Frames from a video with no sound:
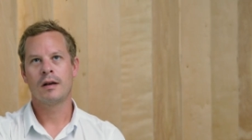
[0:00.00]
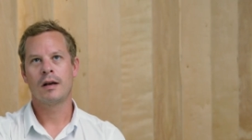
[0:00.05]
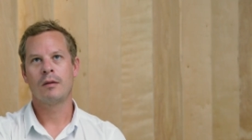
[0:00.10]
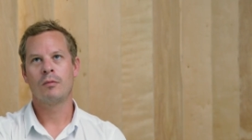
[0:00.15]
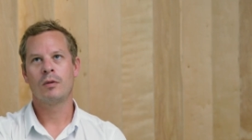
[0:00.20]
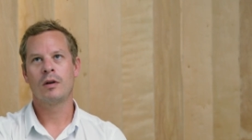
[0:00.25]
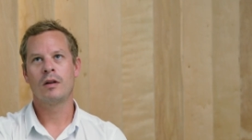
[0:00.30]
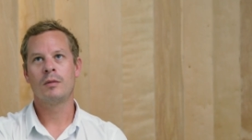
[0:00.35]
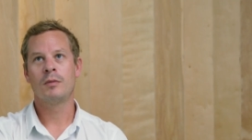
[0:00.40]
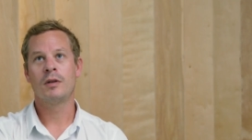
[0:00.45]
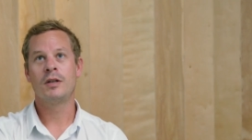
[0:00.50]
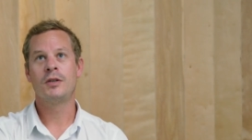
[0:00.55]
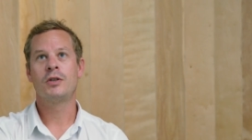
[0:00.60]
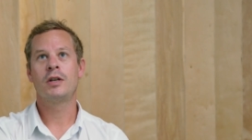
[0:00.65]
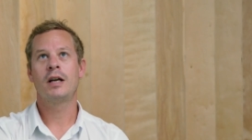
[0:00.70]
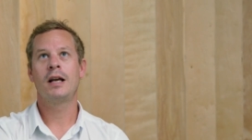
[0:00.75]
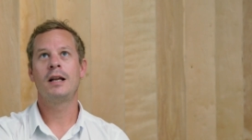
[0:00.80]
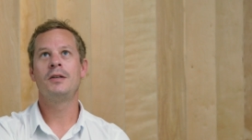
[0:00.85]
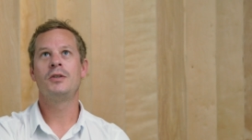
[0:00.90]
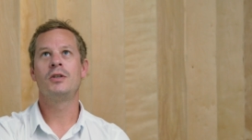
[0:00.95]
One of the most
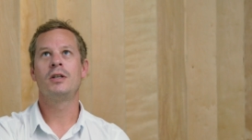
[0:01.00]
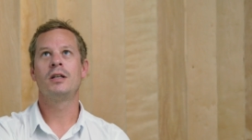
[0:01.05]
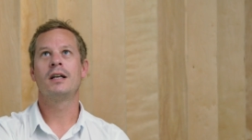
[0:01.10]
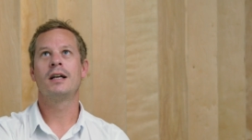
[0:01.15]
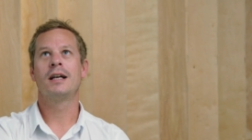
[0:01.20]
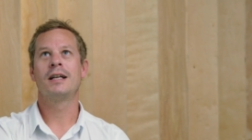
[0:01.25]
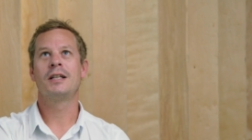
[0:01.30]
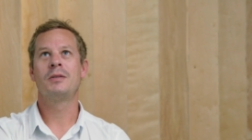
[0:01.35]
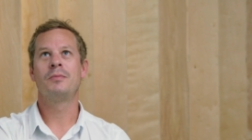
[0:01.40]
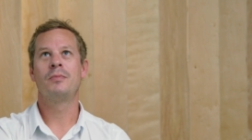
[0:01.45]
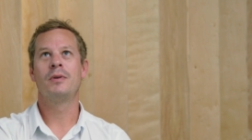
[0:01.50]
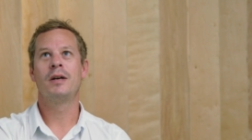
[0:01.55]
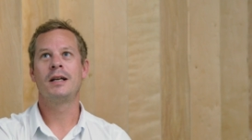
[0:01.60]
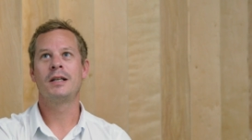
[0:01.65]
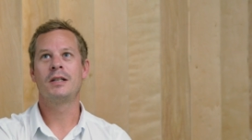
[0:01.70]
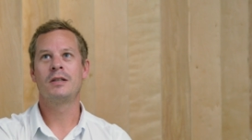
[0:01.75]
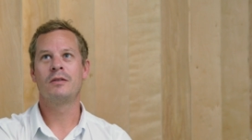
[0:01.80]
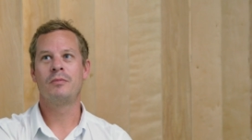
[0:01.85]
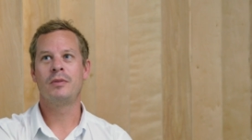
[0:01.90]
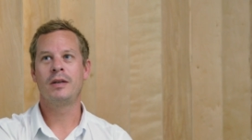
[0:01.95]
challenging
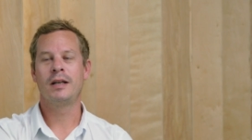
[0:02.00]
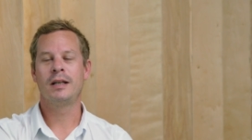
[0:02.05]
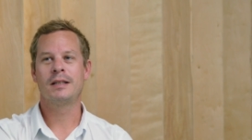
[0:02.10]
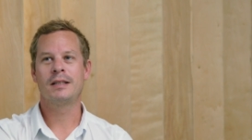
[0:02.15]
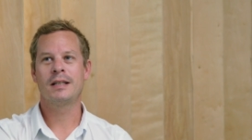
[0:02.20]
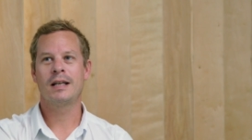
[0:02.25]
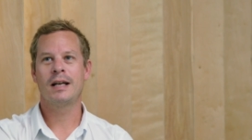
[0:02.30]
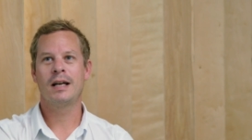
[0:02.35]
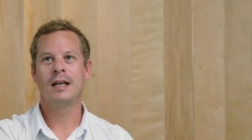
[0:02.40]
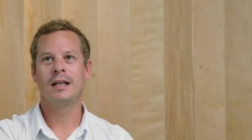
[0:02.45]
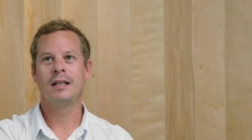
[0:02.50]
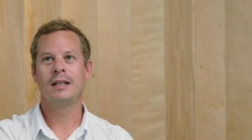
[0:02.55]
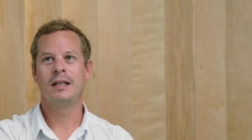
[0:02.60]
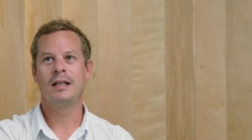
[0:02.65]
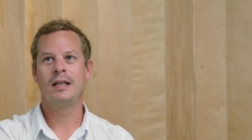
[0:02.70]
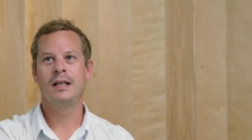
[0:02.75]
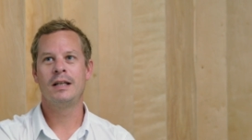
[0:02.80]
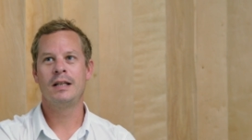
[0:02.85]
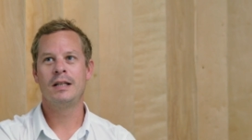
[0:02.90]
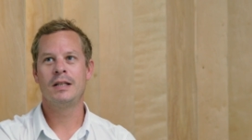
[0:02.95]
aspects of being a dad
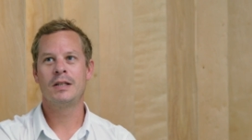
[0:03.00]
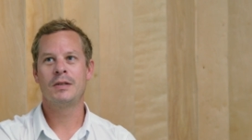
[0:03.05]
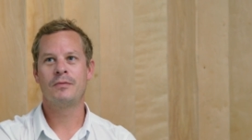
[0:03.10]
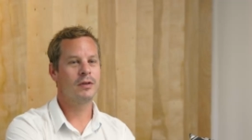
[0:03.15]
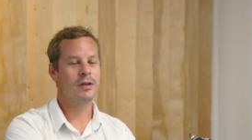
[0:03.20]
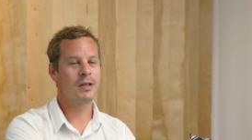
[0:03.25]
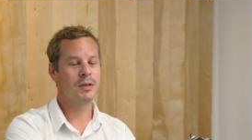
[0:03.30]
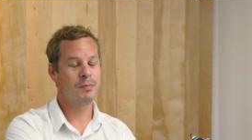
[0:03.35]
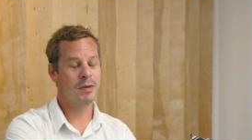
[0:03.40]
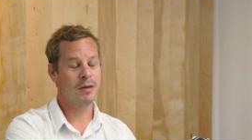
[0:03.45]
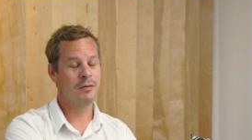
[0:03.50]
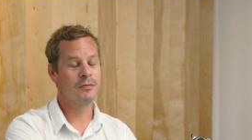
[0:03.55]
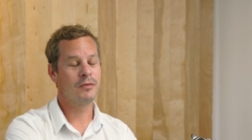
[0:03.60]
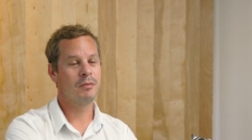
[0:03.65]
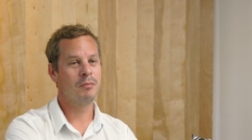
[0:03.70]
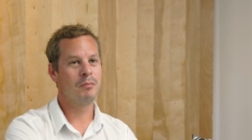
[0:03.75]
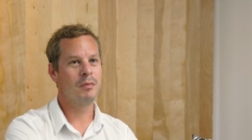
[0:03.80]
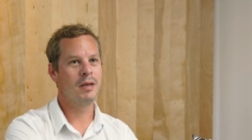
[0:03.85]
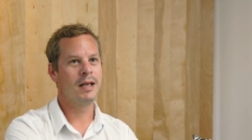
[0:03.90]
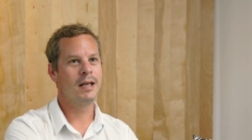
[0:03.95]
is has been
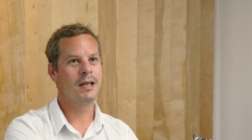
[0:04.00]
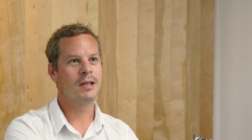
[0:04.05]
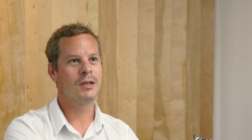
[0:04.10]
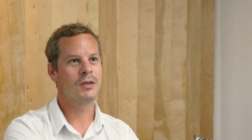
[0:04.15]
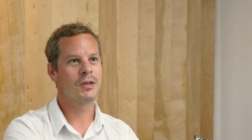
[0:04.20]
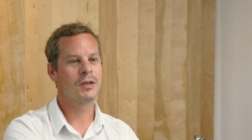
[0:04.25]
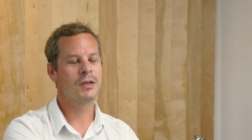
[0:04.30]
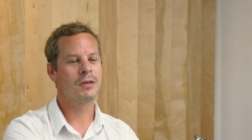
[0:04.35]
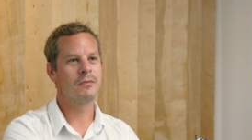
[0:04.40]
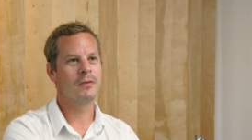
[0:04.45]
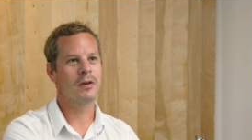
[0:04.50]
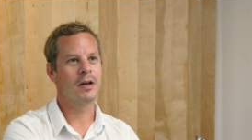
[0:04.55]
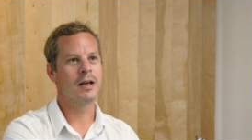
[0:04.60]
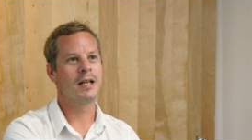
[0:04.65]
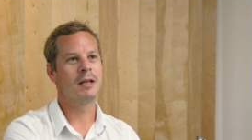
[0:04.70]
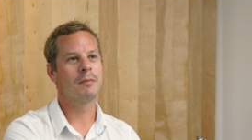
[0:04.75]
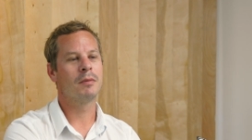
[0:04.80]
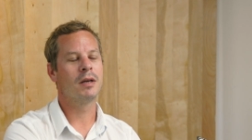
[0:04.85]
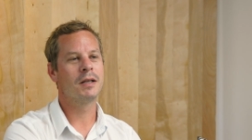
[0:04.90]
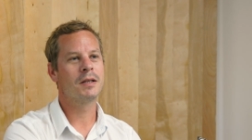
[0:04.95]
for me is just
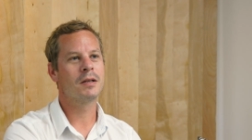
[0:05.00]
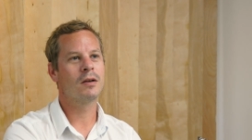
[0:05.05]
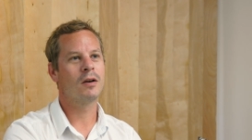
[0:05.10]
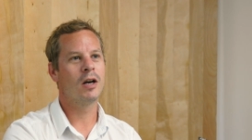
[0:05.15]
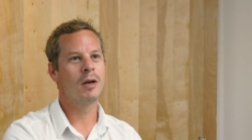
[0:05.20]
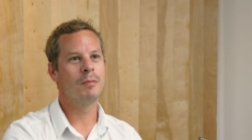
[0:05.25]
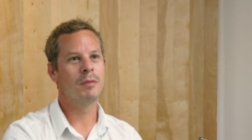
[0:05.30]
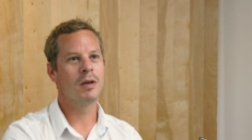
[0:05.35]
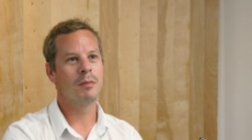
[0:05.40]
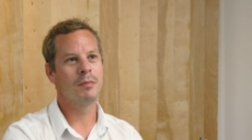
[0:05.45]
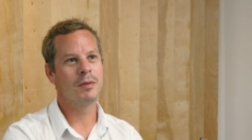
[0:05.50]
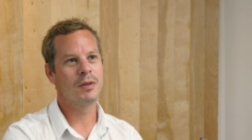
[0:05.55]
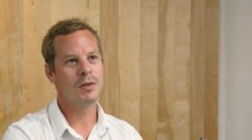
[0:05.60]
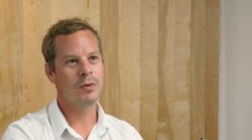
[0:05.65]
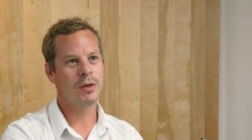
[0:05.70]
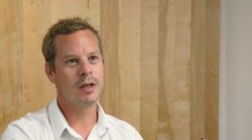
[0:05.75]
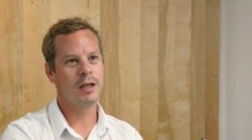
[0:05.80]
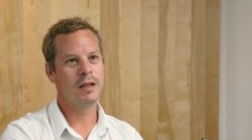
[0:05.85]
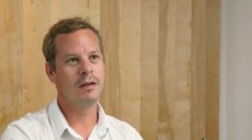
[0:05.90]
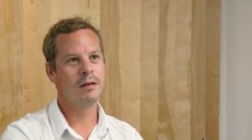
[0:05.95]
dividing my time up
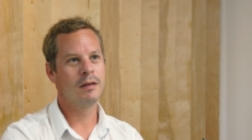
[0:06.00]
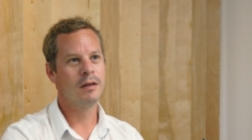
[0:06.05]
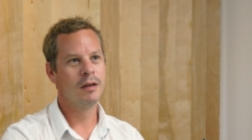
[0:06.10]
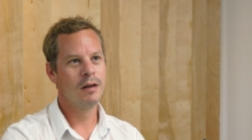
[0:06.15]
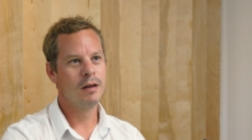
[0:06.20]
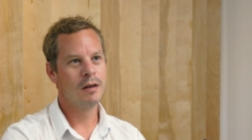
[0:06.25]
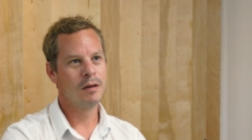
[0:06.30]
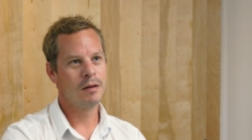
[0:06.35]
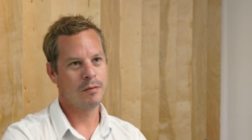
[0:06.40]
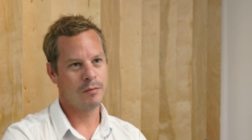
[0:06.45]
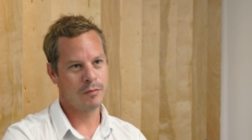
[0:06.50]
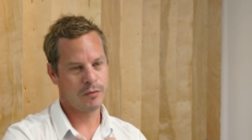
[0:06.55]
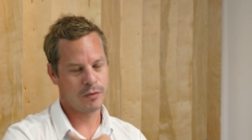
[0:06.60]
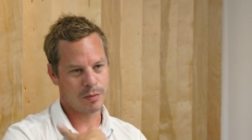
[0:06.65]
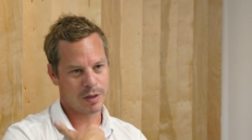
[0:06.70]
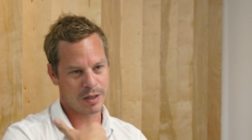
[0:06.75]
between for